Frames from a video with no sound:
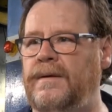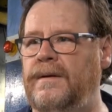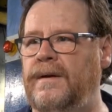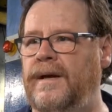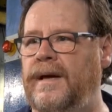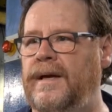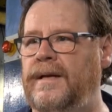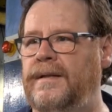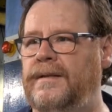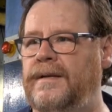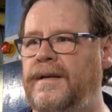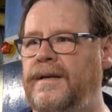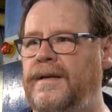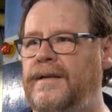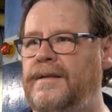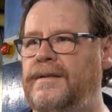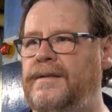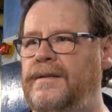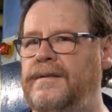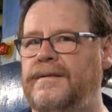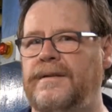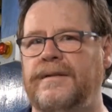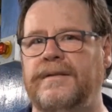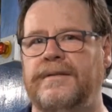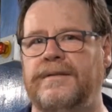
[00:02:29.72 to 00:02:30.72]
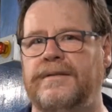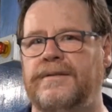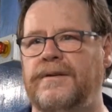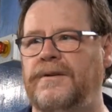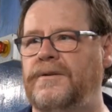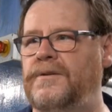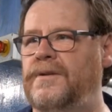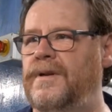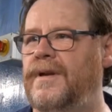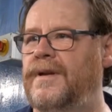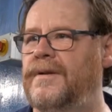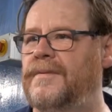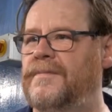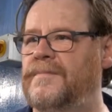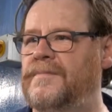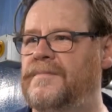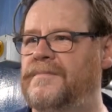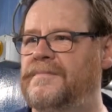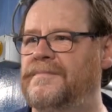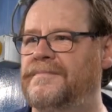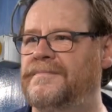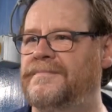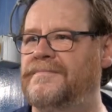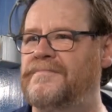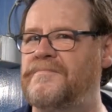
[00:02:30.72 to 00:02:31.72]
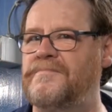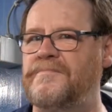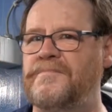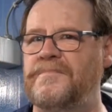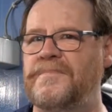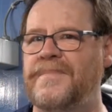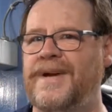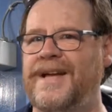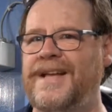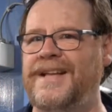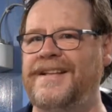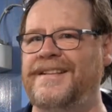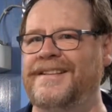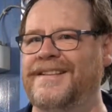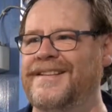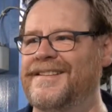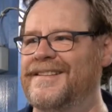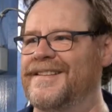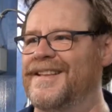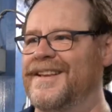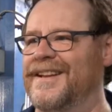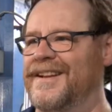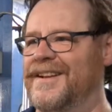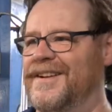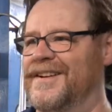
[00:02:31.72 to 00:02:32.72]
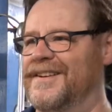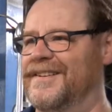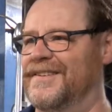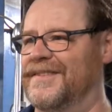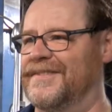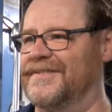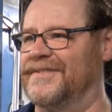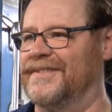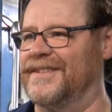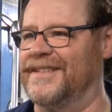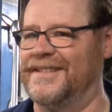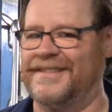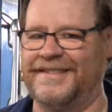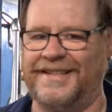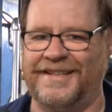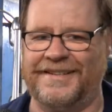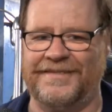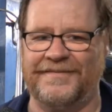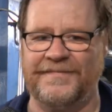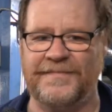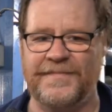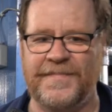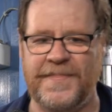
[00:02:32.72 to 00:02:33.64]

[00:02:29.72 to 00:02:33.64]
I think this is so the main thing of this year.